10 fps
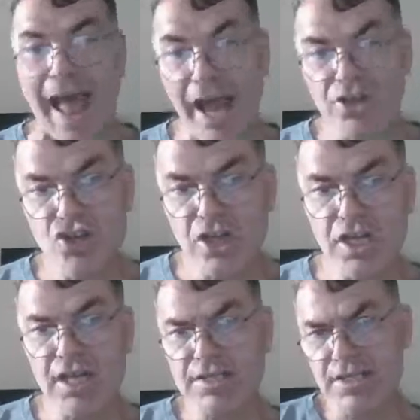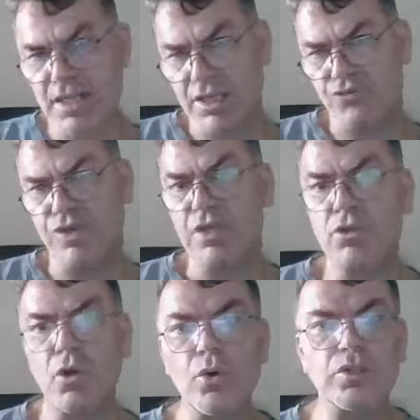Actually, I think in real
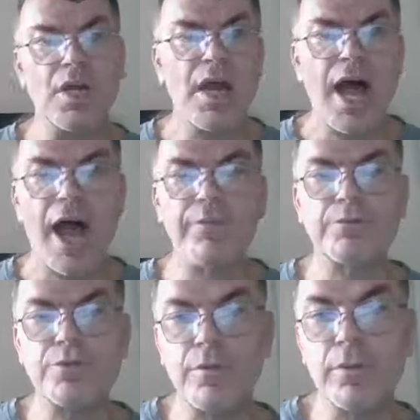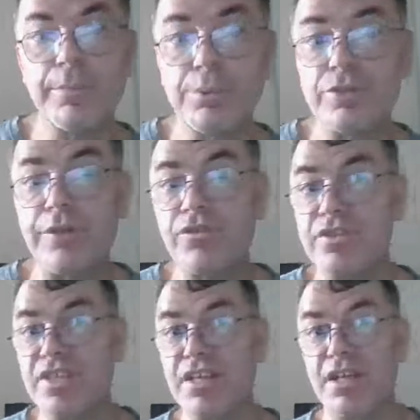code, I would probably put
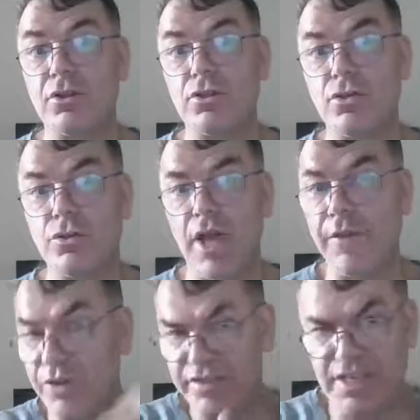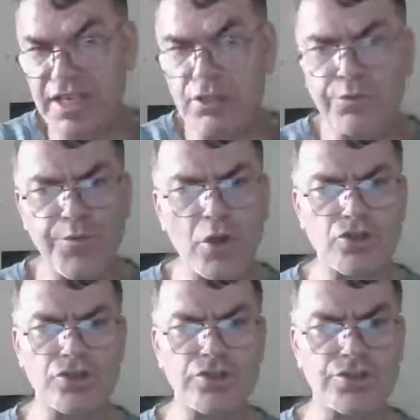everything into everything into
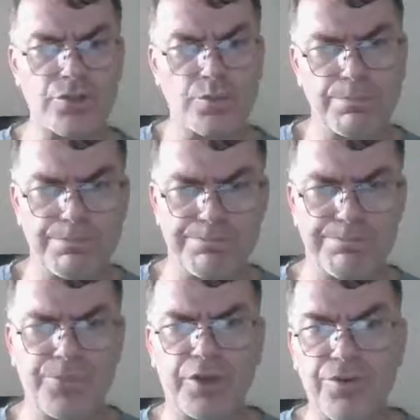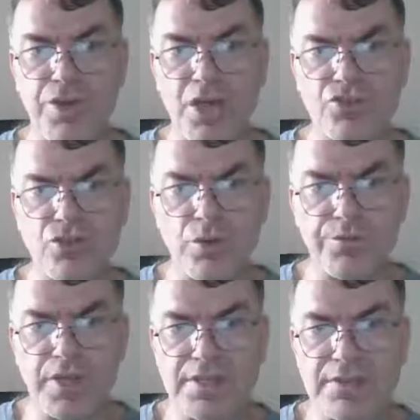functions. So the creation
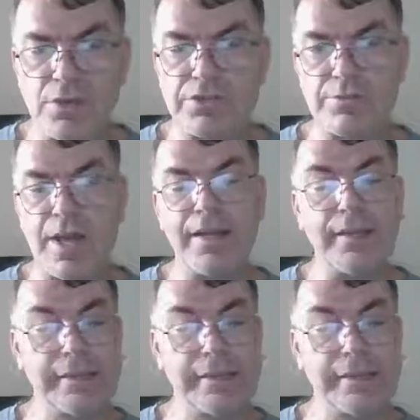of these as well.